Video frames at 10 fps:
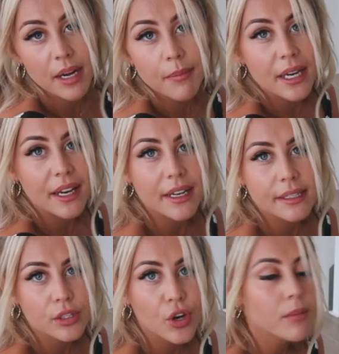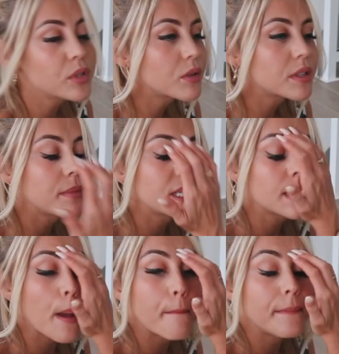made Minnie an Instagram, so it's Miss
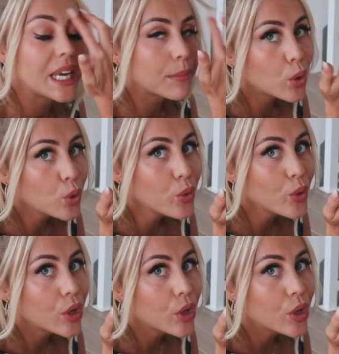Minnie Moo.